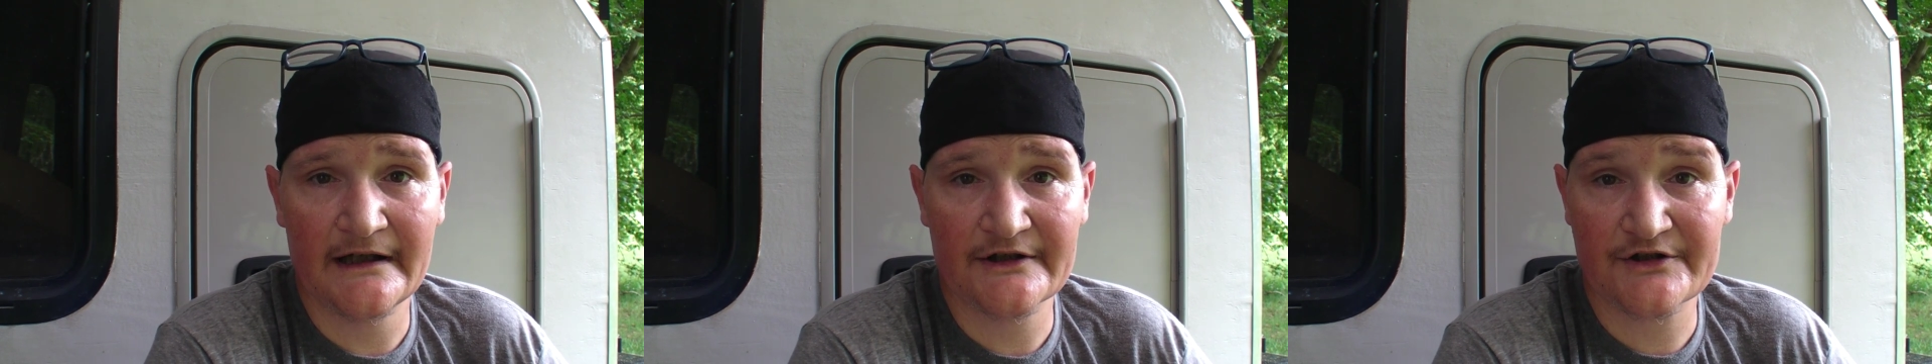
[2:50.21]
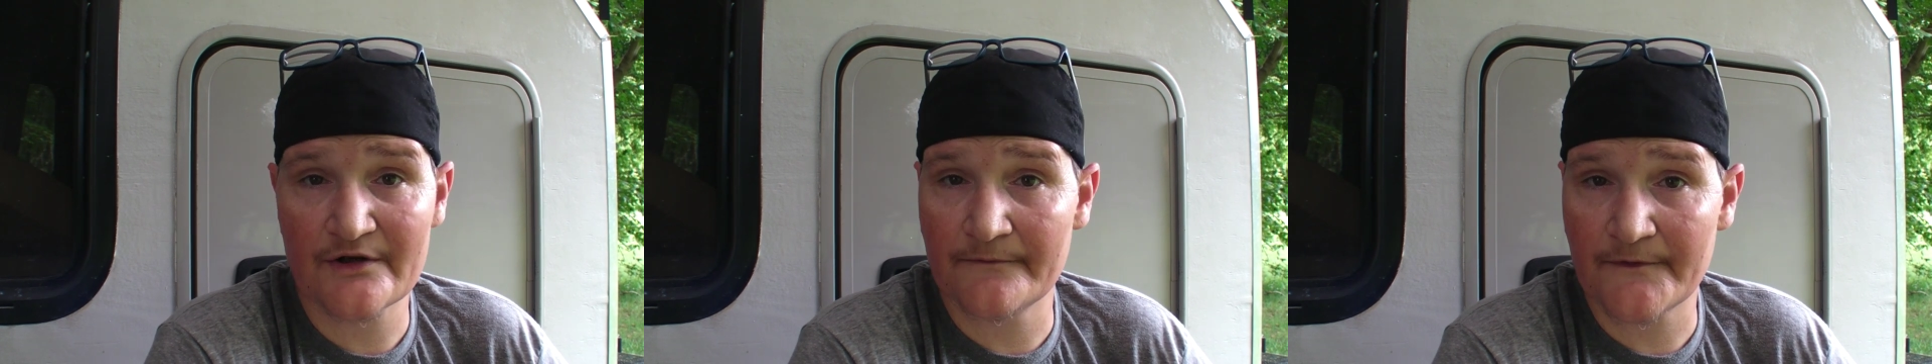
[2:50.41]

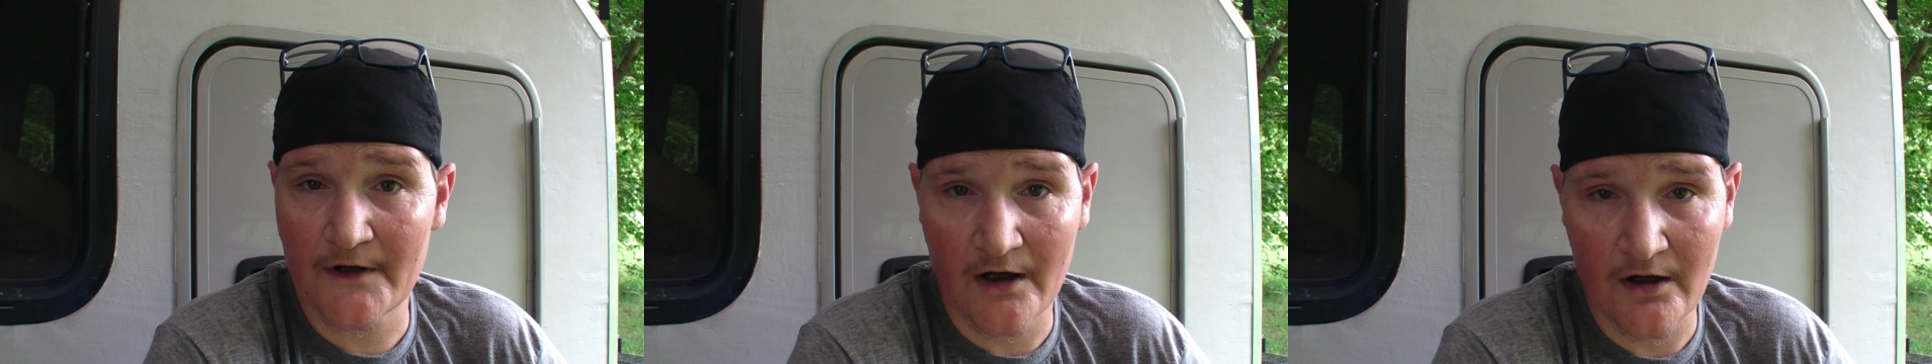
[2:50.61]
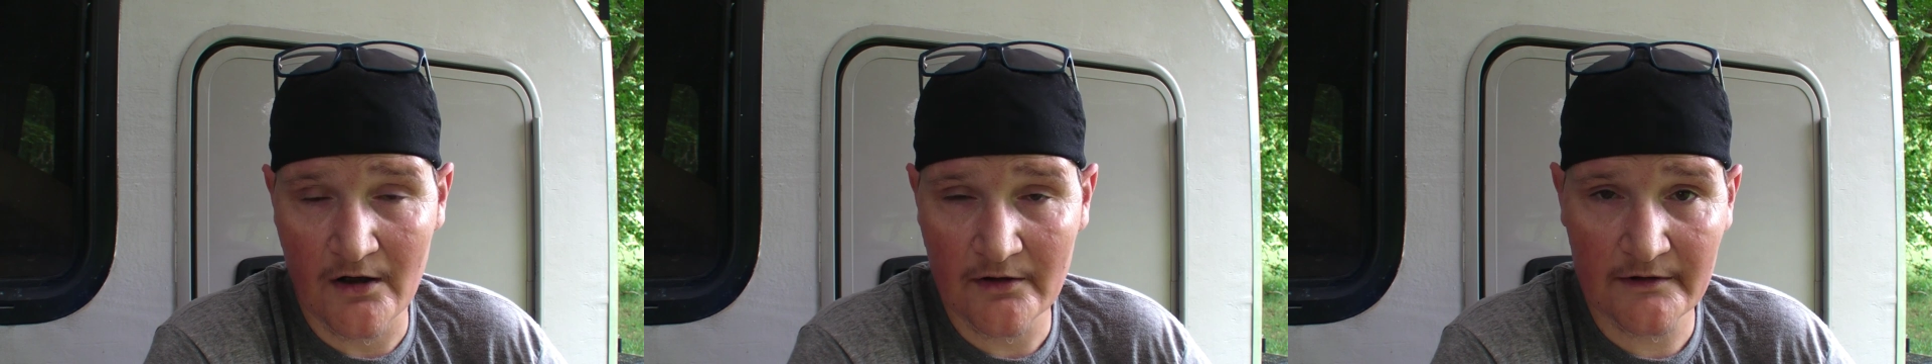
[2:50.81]
edge of
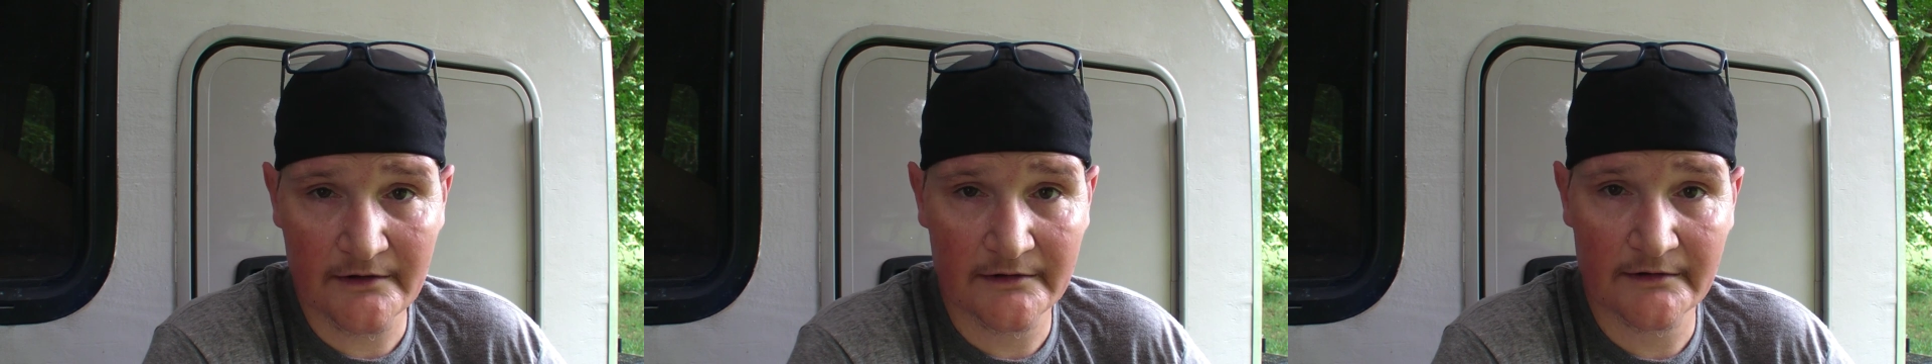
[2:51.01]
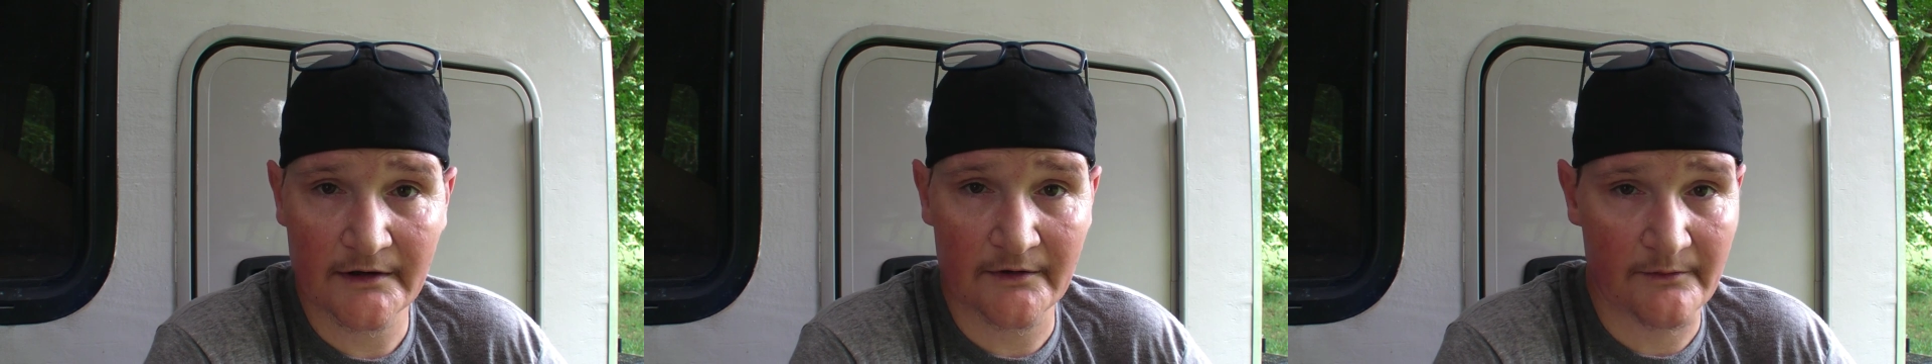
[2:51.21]

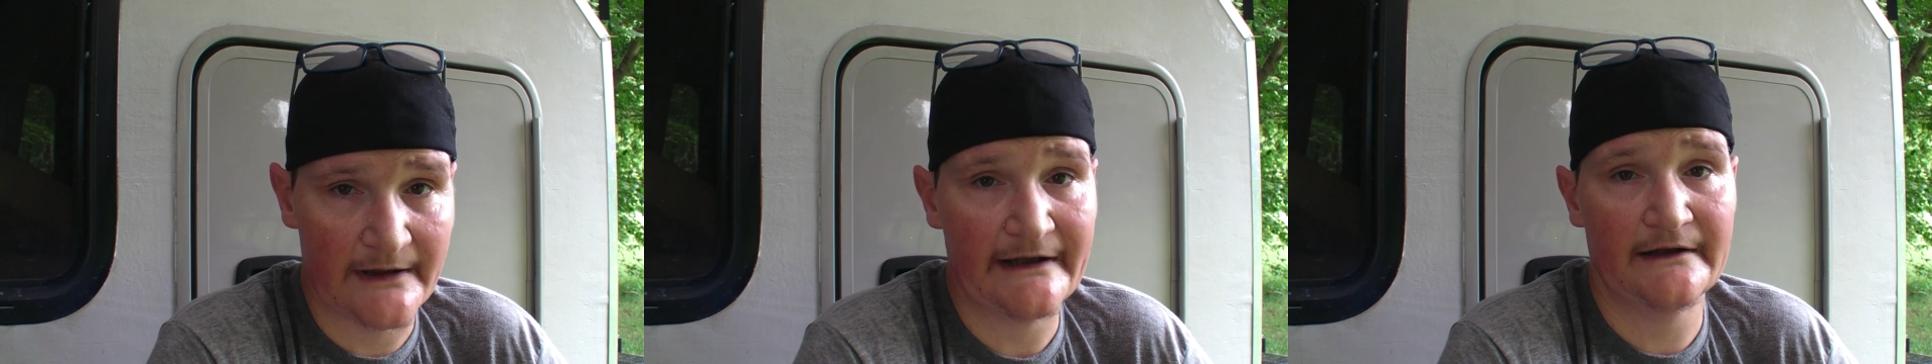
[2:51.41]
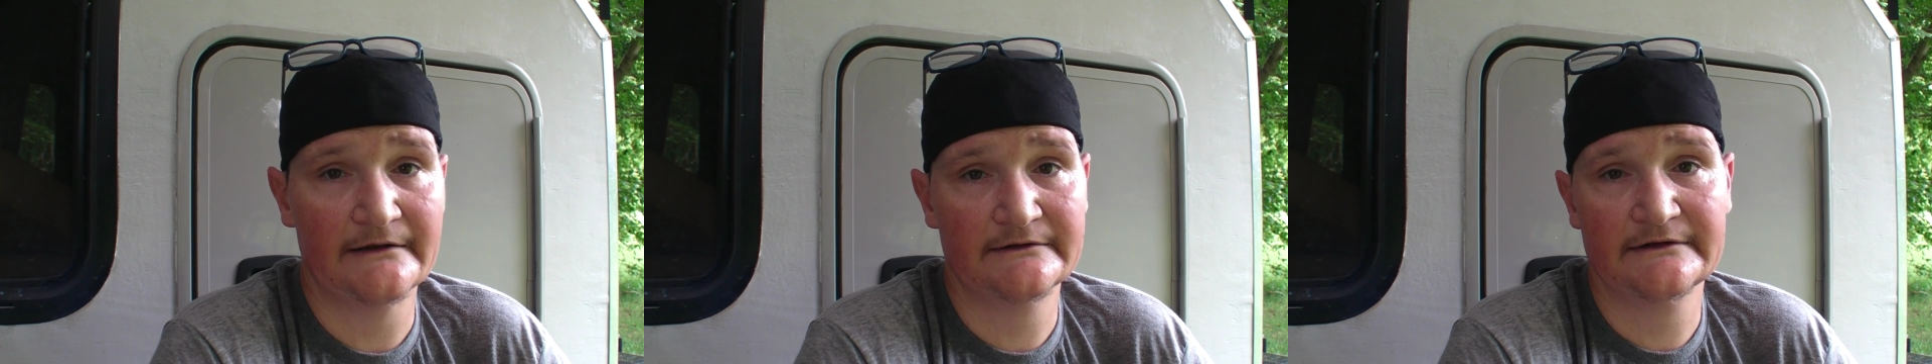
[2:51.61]
caulk
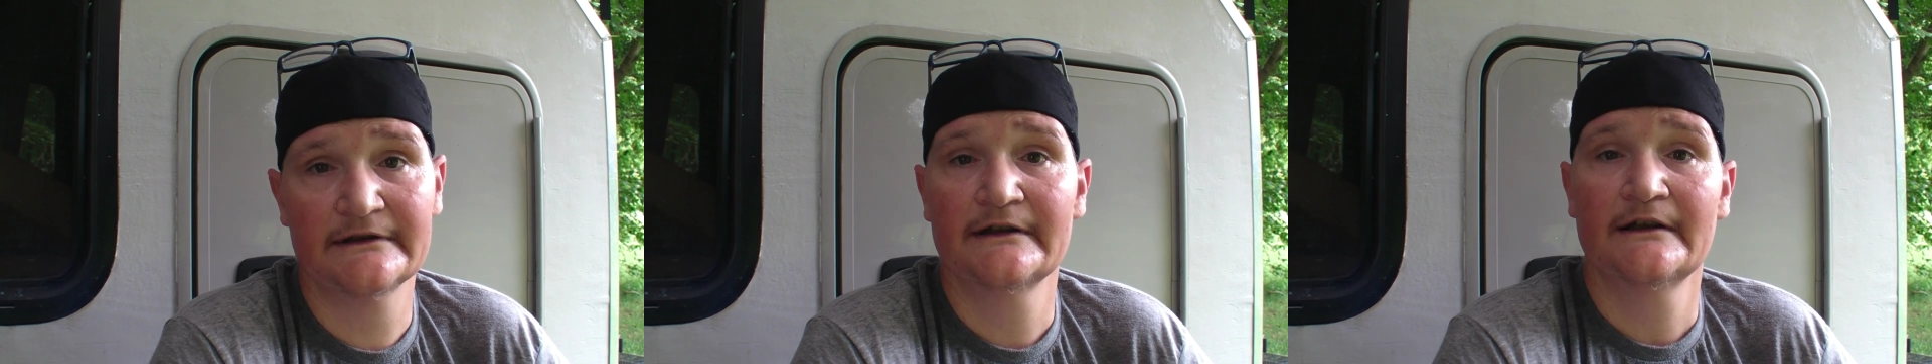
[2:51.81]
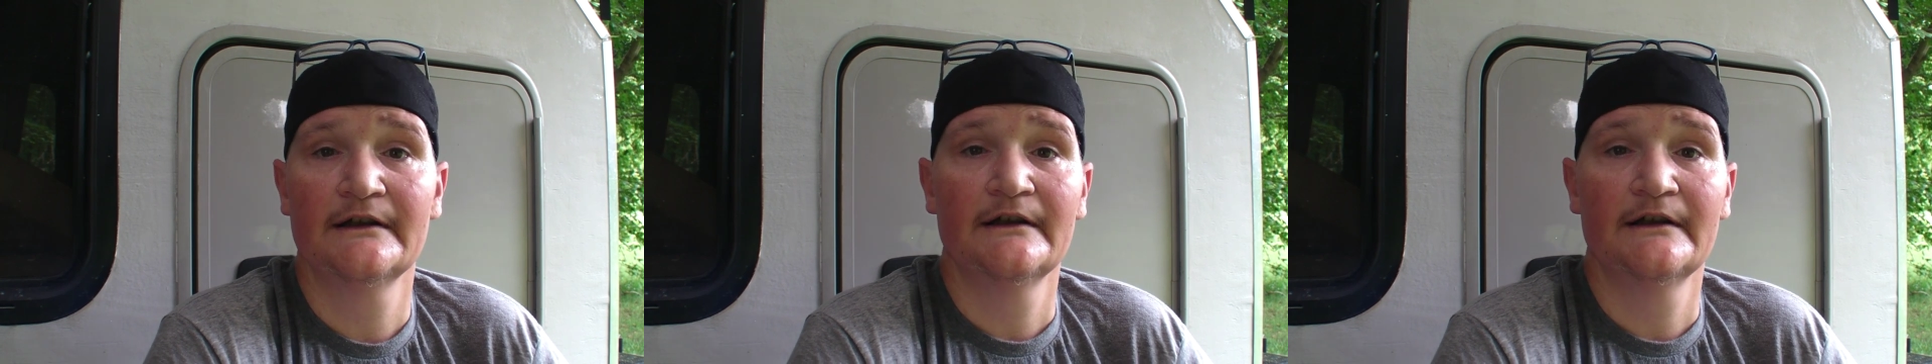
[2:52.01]
around